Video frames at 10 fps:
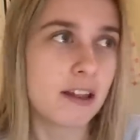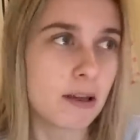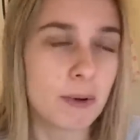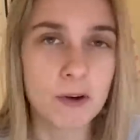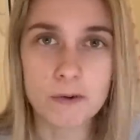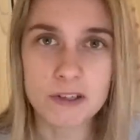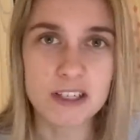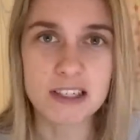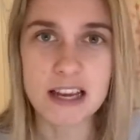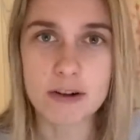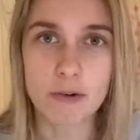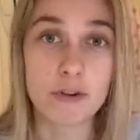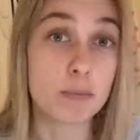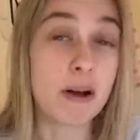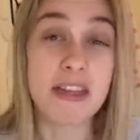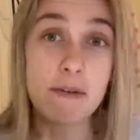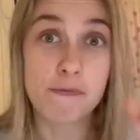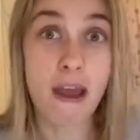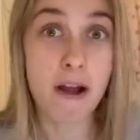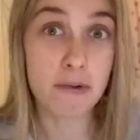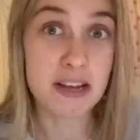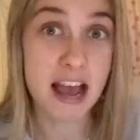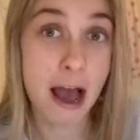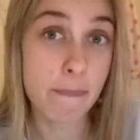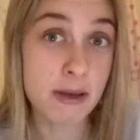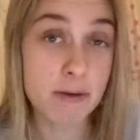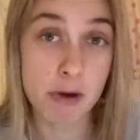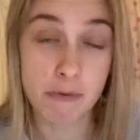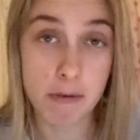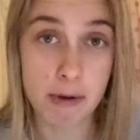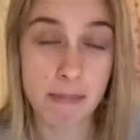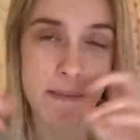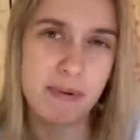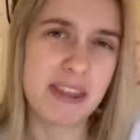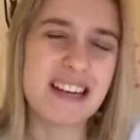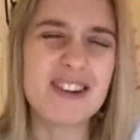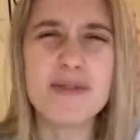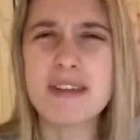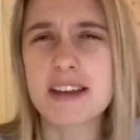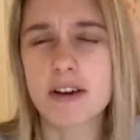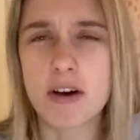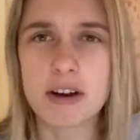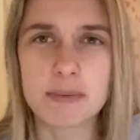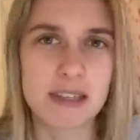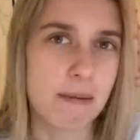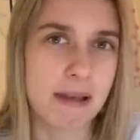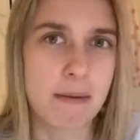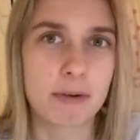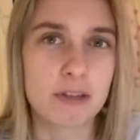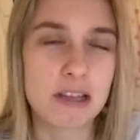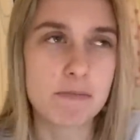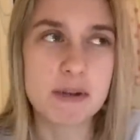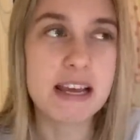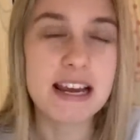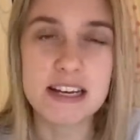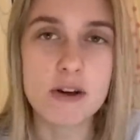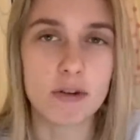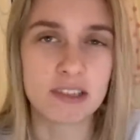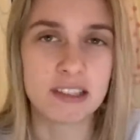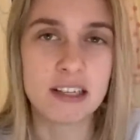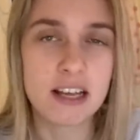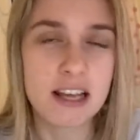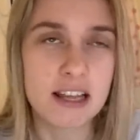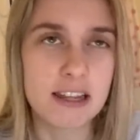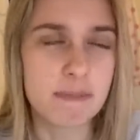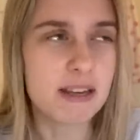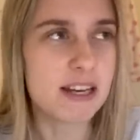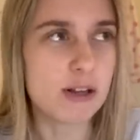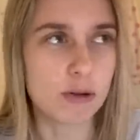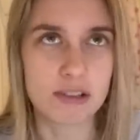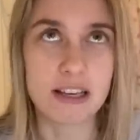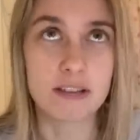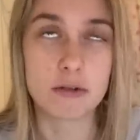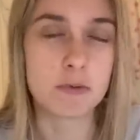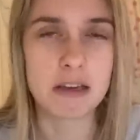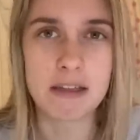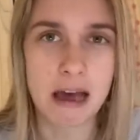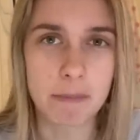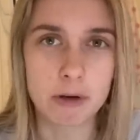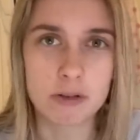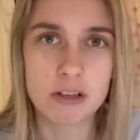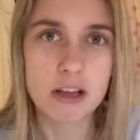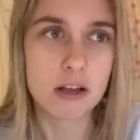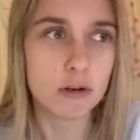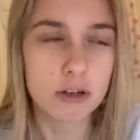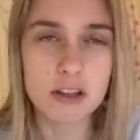The minority stake offers, why they're very happy with it, remember, they know they can't upset that because they'd be idiots. They'd be idiotic to upset that, because look at